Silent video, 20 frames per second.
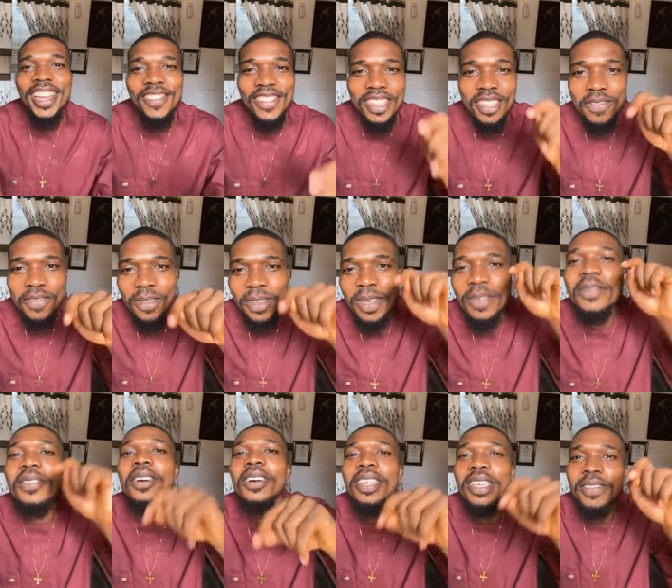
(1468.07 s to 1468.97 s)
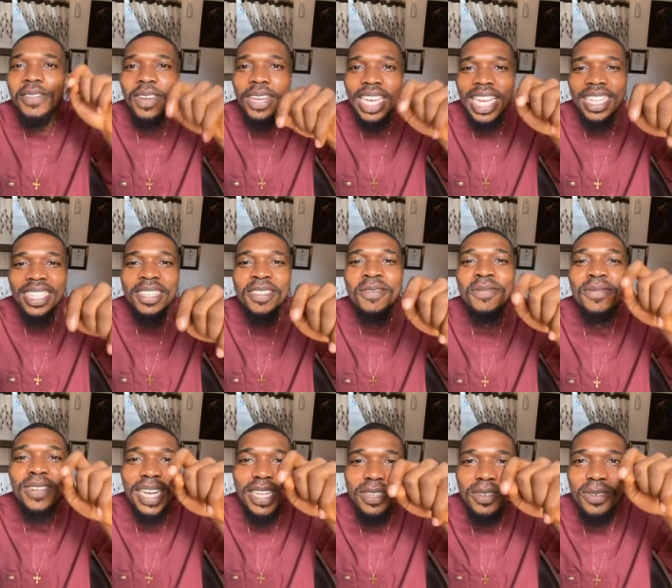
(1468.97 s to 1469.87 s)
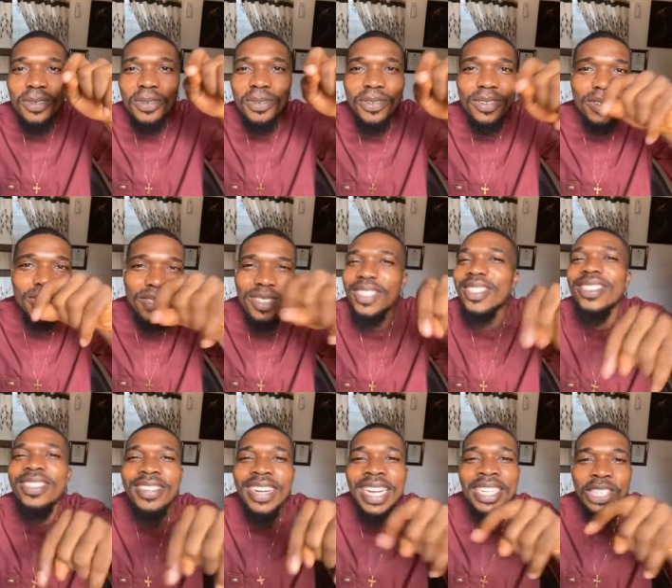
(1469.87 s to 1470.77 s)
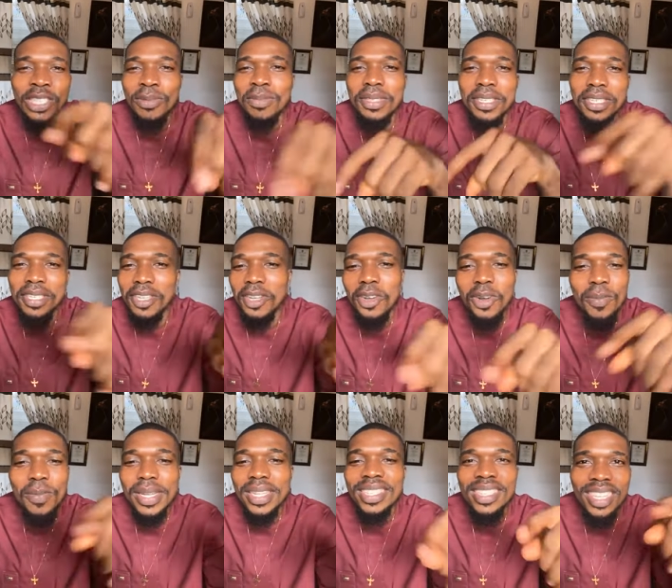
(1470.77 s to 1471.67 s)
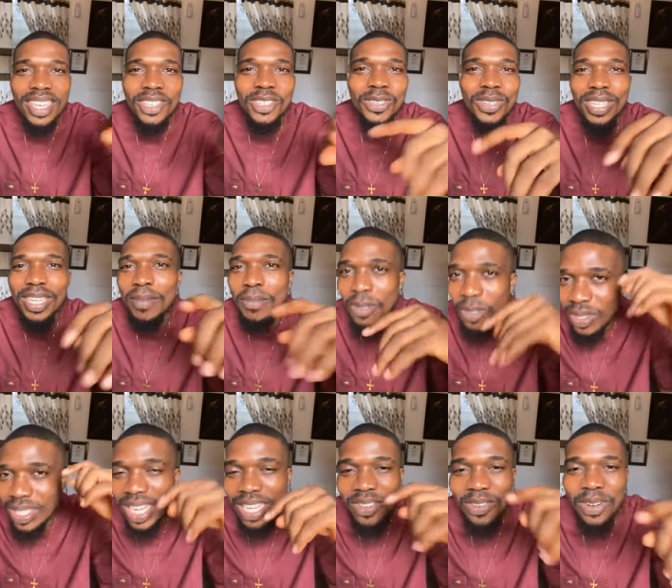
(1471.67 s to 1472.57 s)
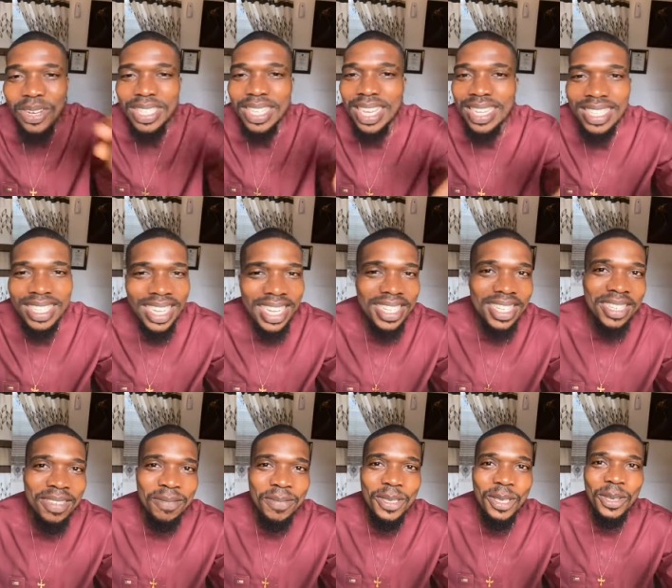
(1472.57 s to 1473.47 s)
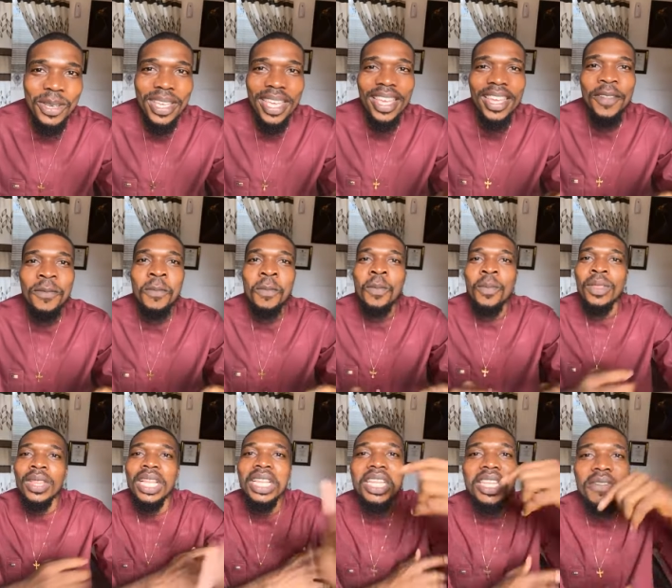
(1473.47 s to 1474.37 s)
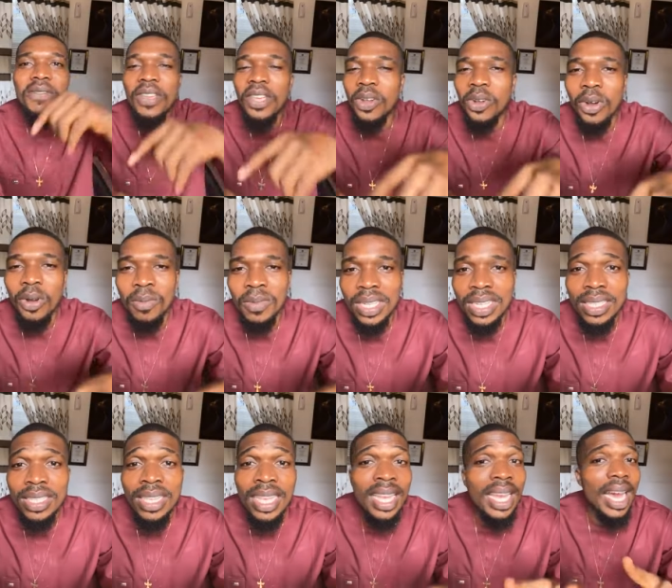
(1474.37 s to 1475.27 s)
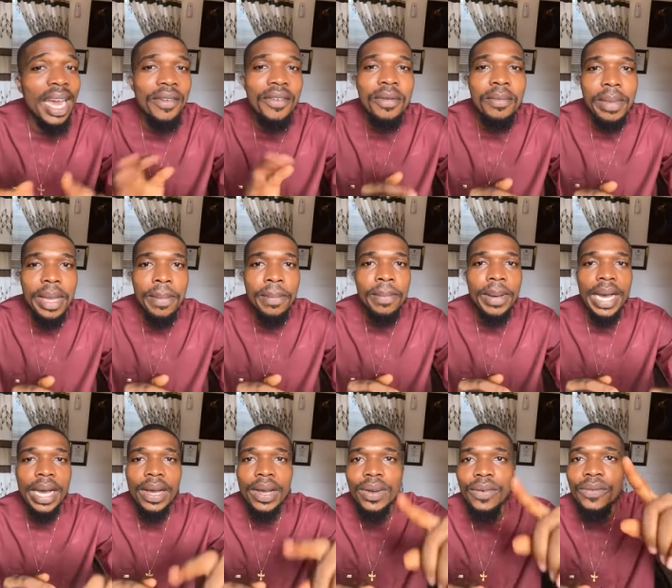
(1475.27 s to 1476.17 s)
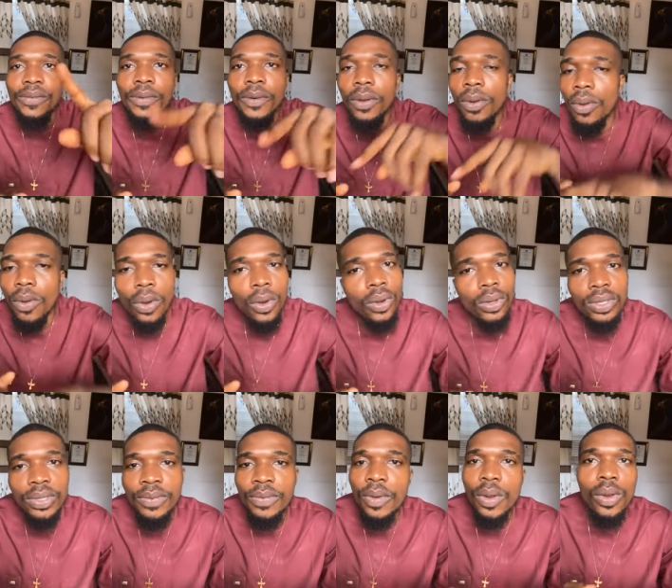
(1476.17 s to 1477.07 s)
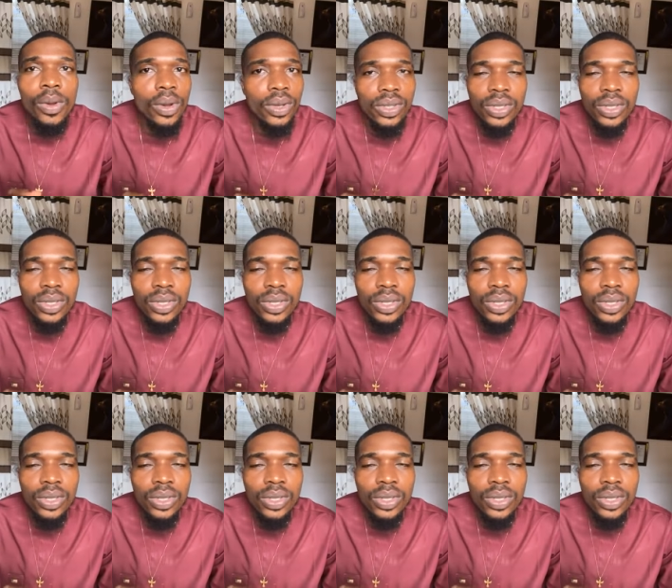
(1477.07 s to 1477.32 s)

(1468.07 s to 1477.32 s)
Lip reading: Anyways, if you're getting value, write something in the comment section. Let me know that you're understanding me. Okay, leave a comment, and remember, follow us.